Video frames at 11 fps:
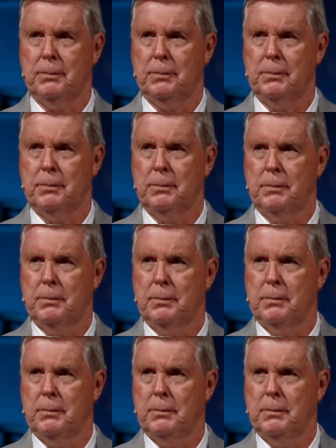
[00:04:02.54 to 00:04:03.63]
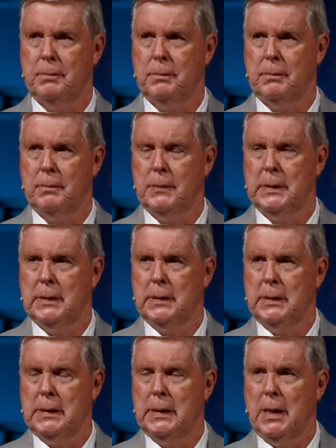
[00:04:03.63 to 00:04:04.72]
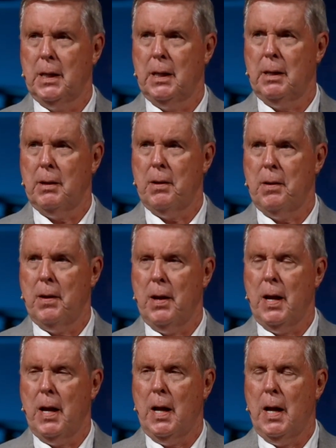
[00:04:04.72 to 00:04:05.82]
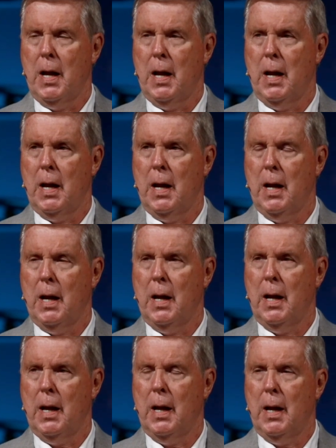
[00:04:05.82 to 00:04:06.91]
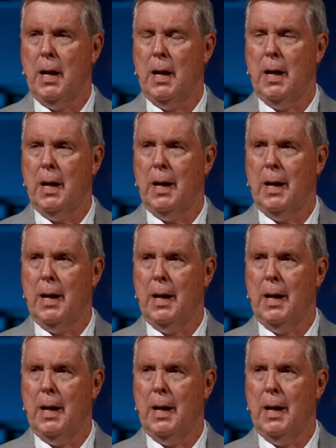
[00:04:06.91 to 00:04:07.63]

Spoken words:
Nothing is said.